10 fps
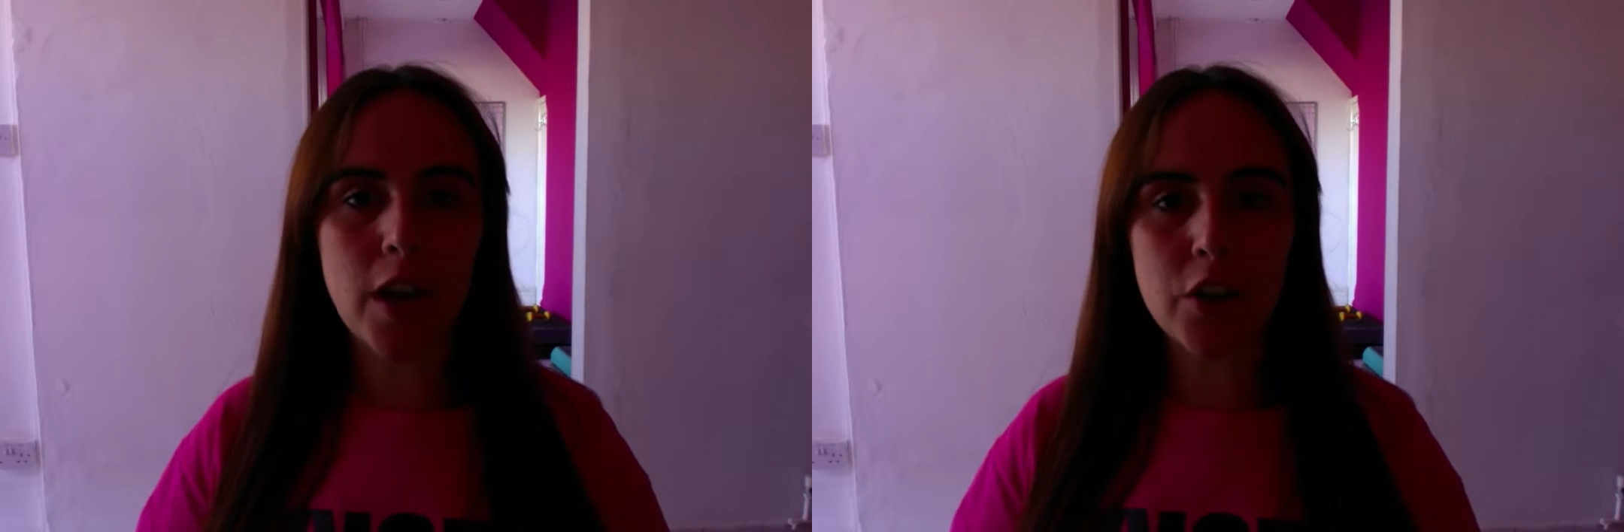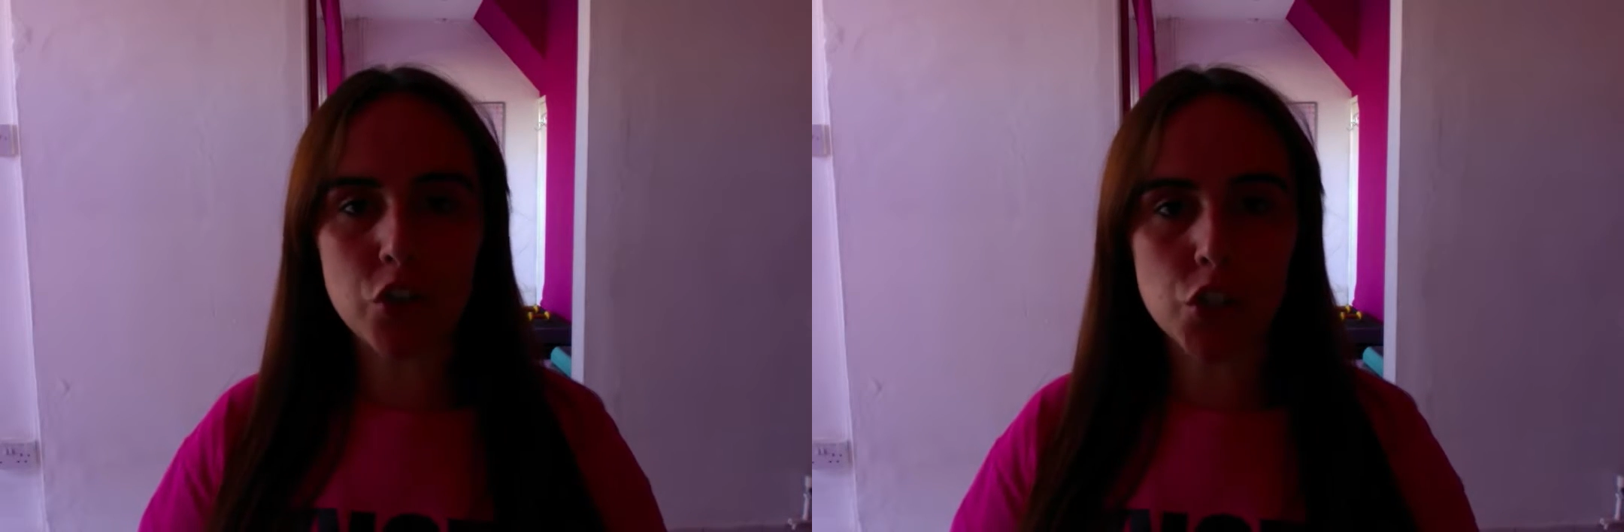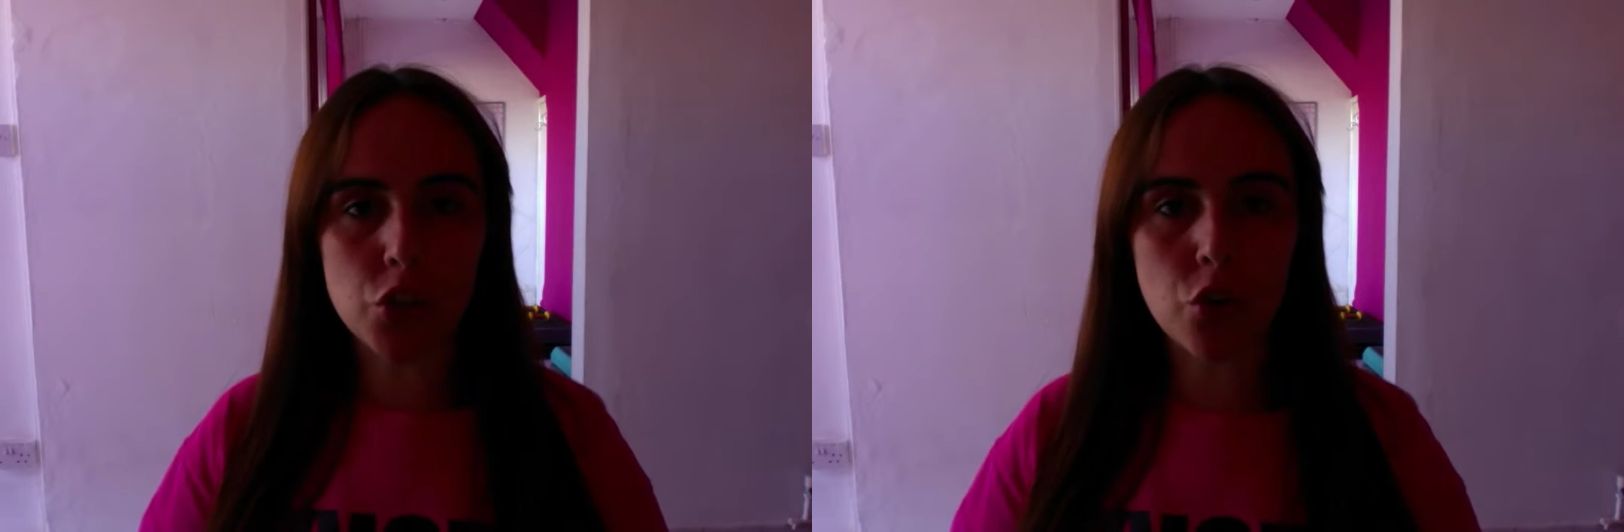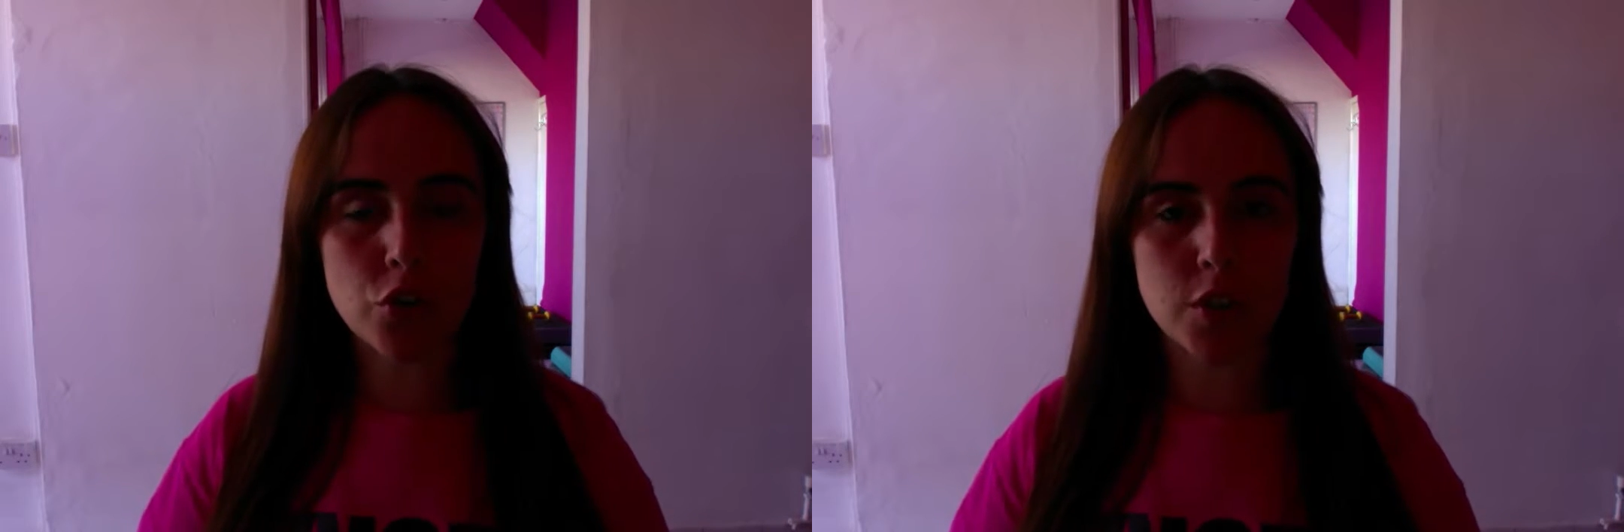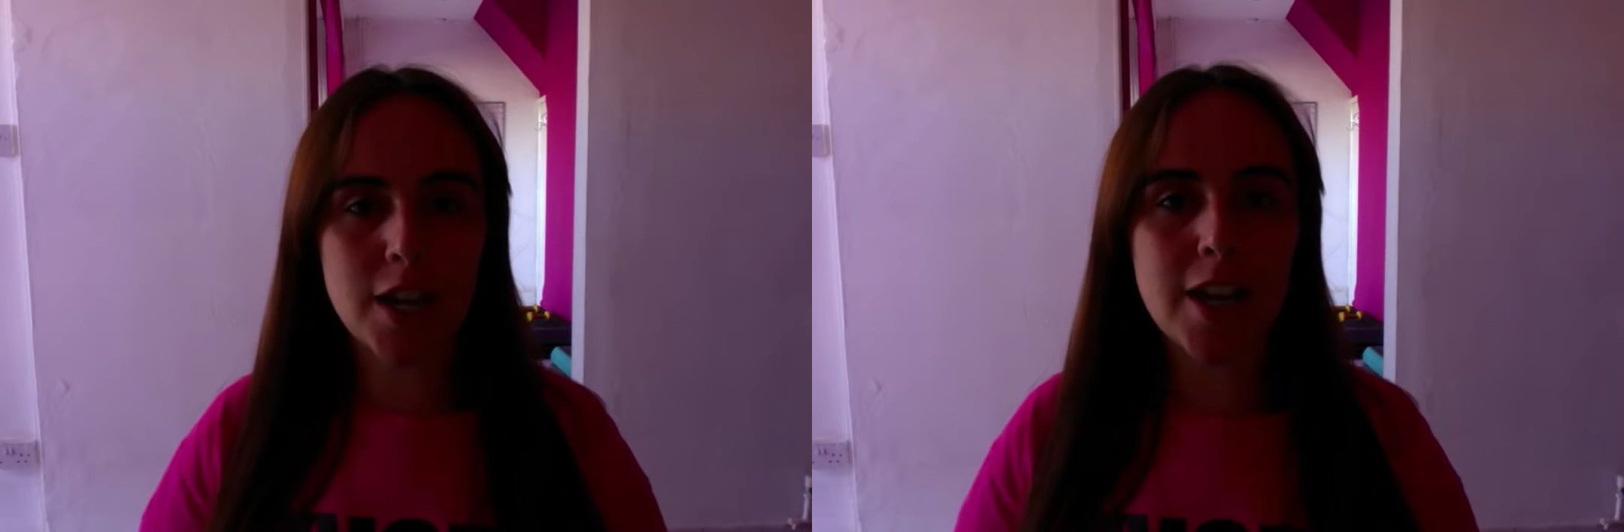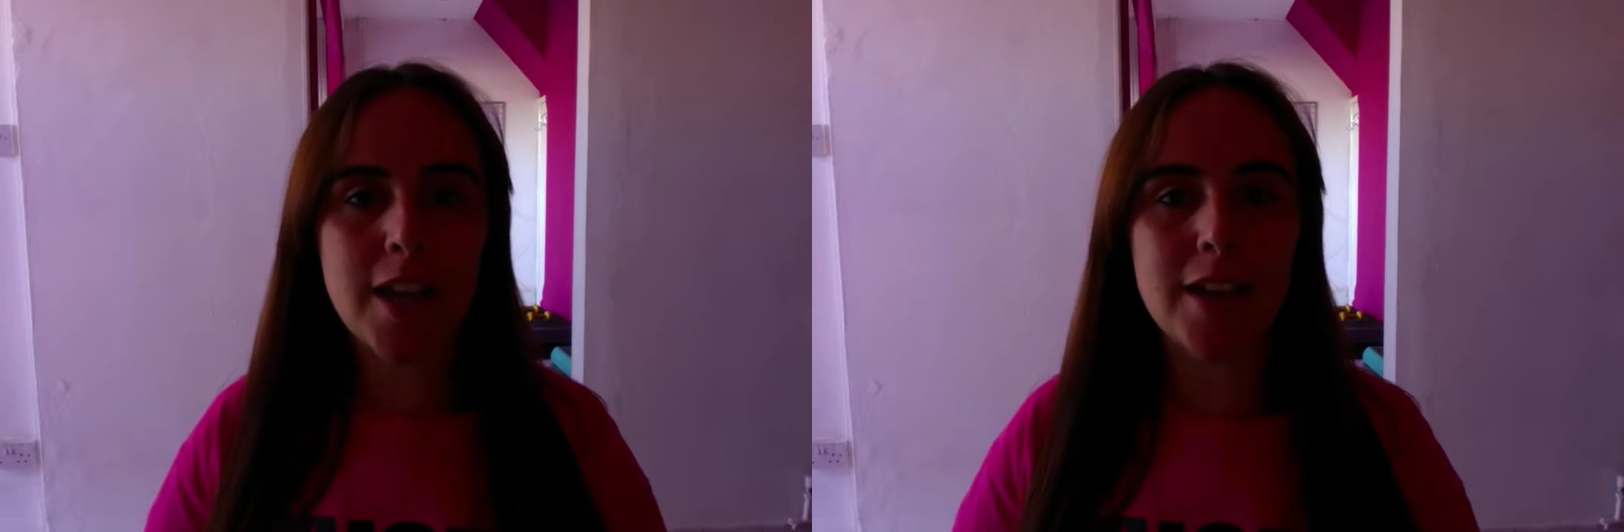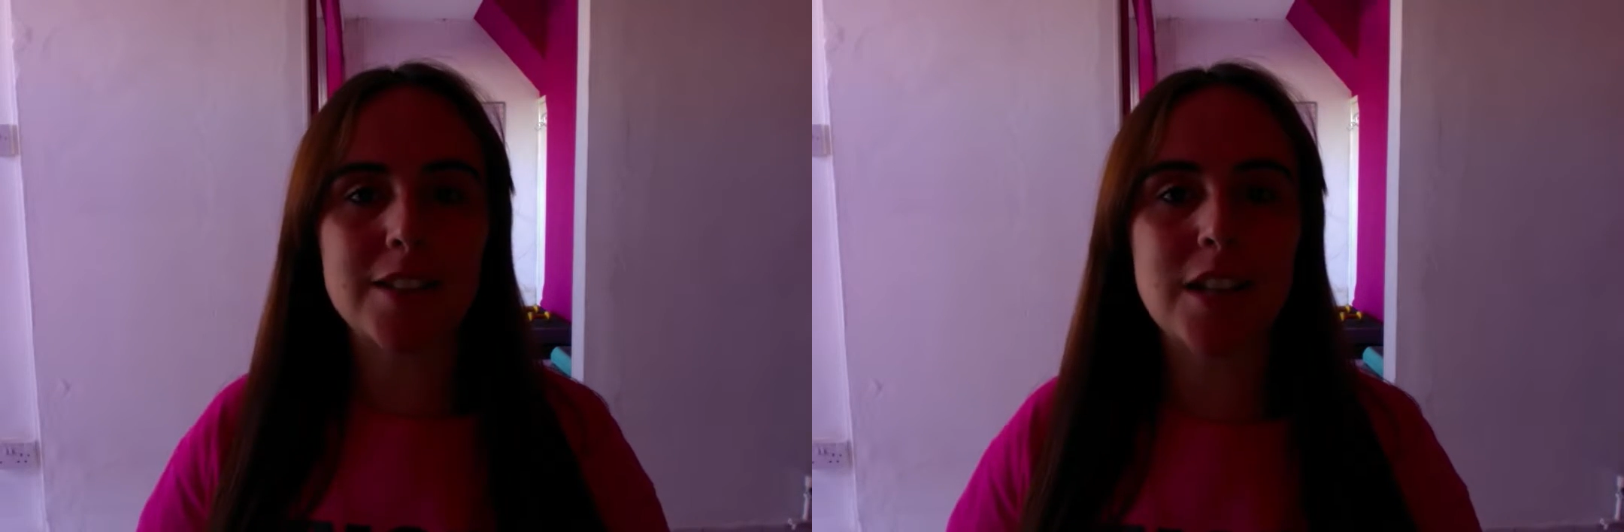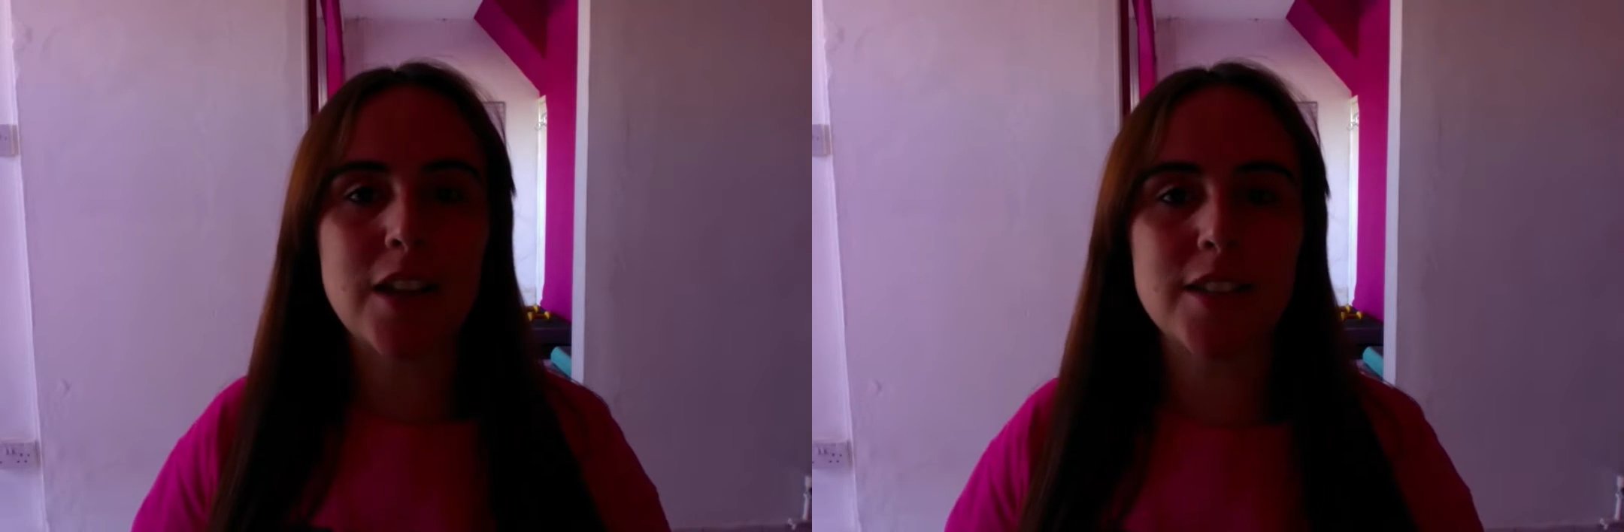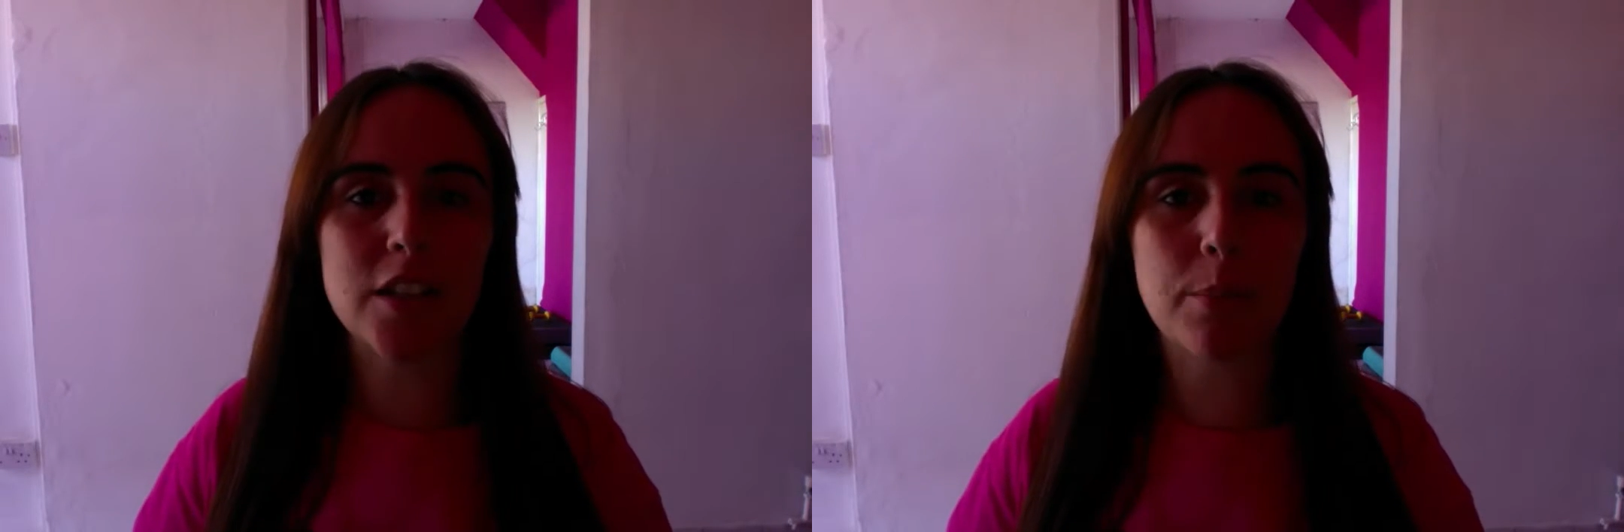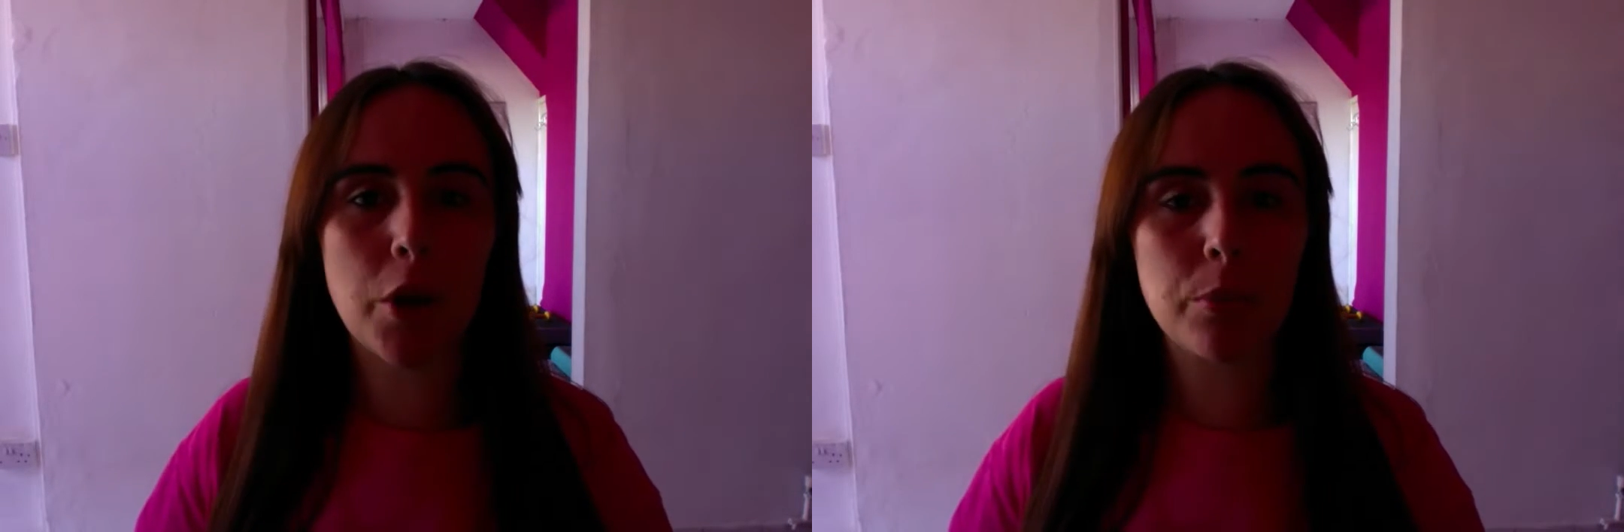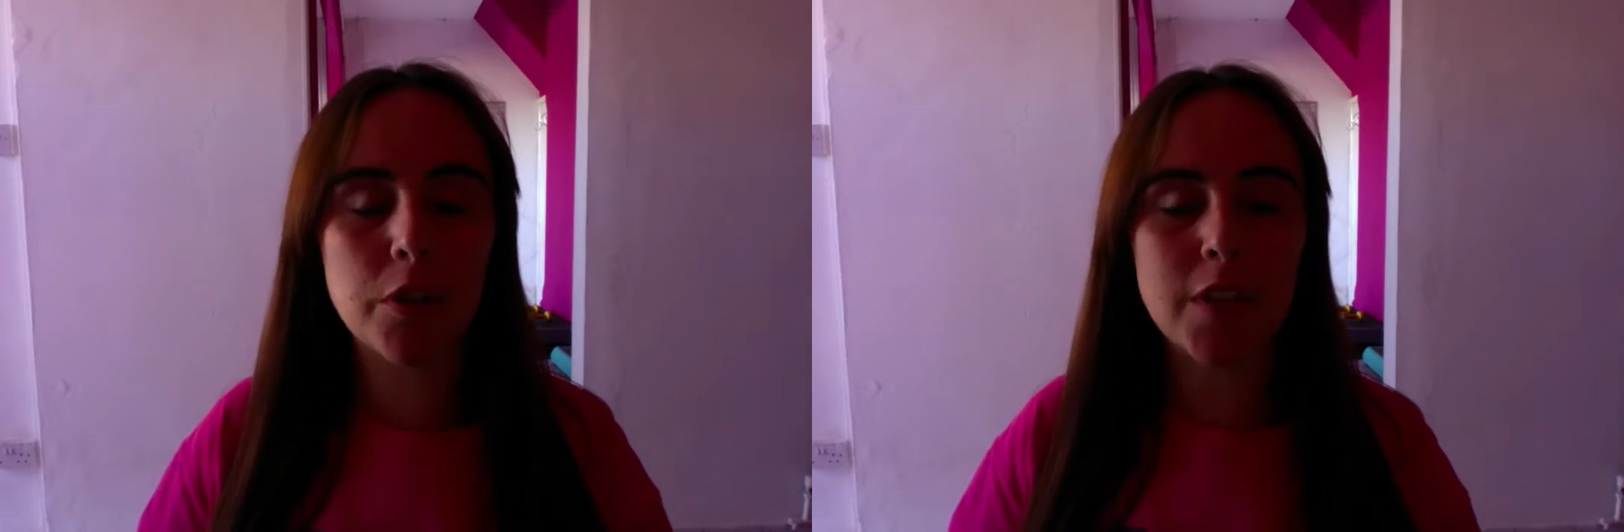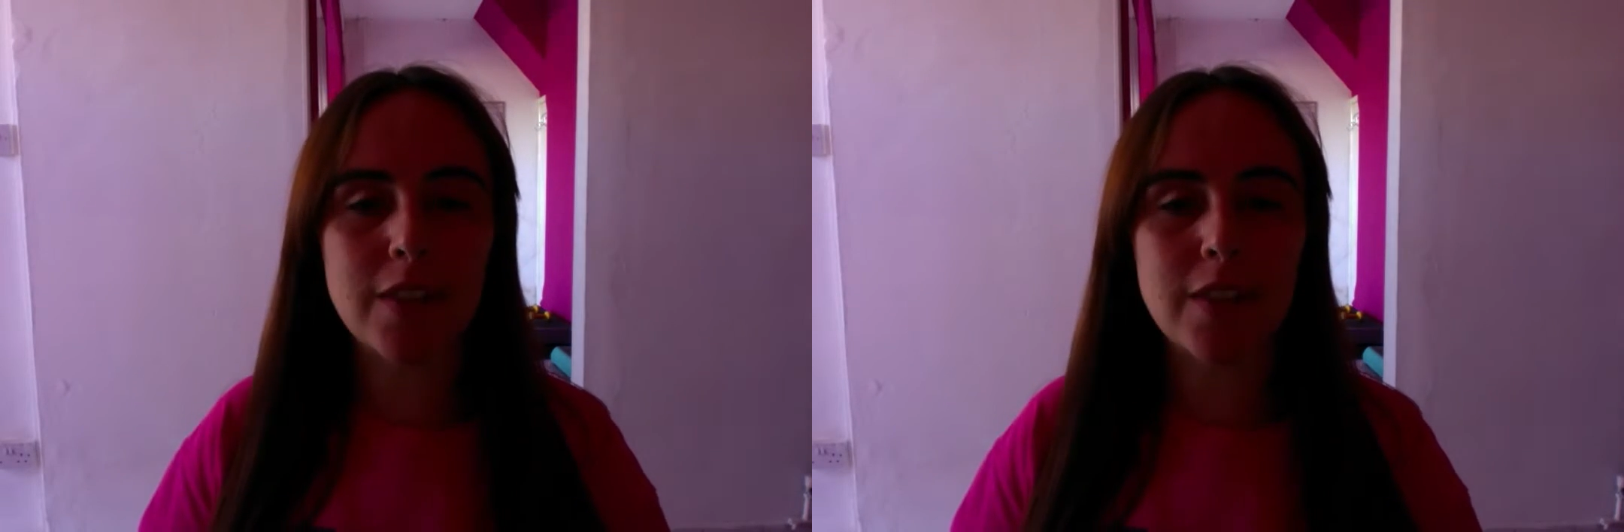and you're not doing any exercise at the moment,